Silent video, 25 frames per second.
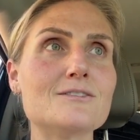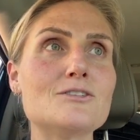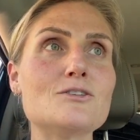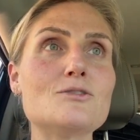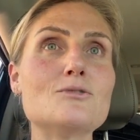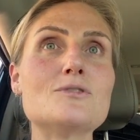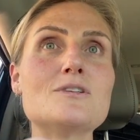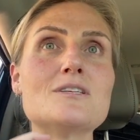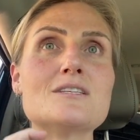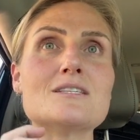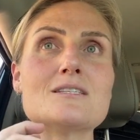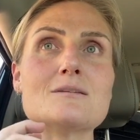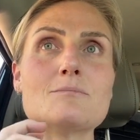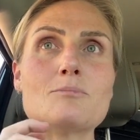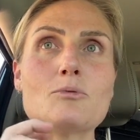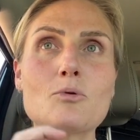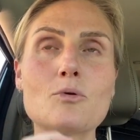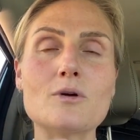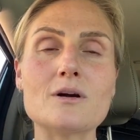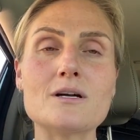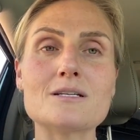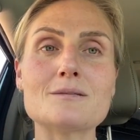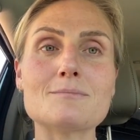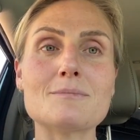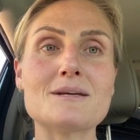do to
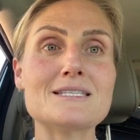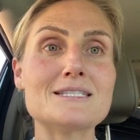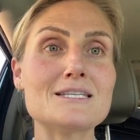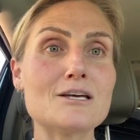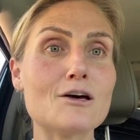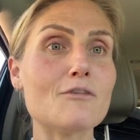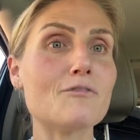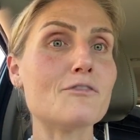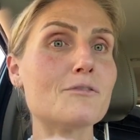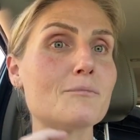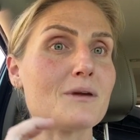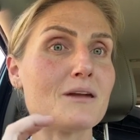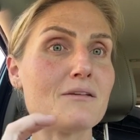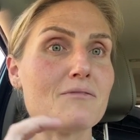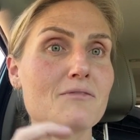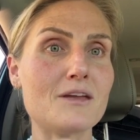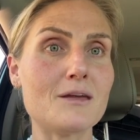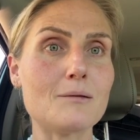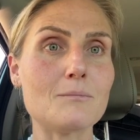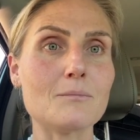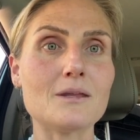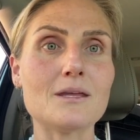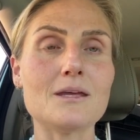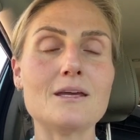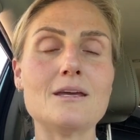support myself and my
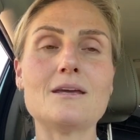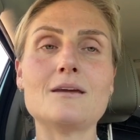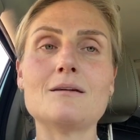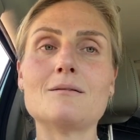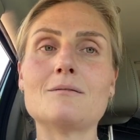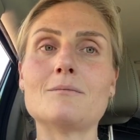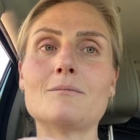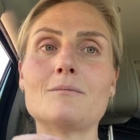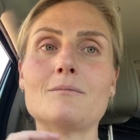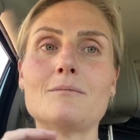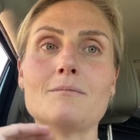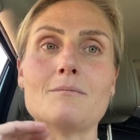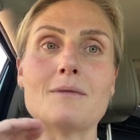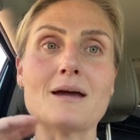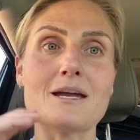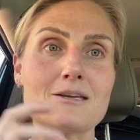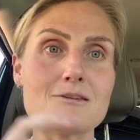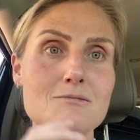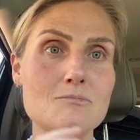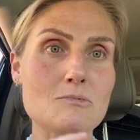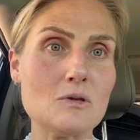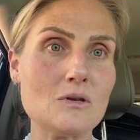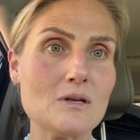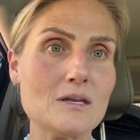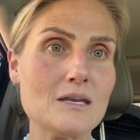family, my
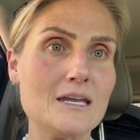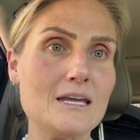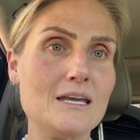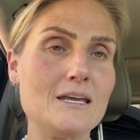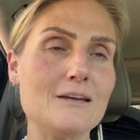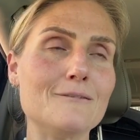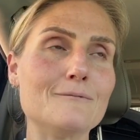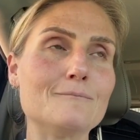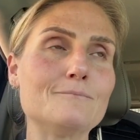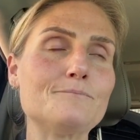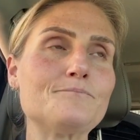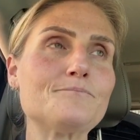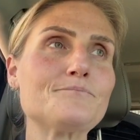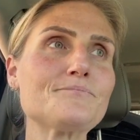community,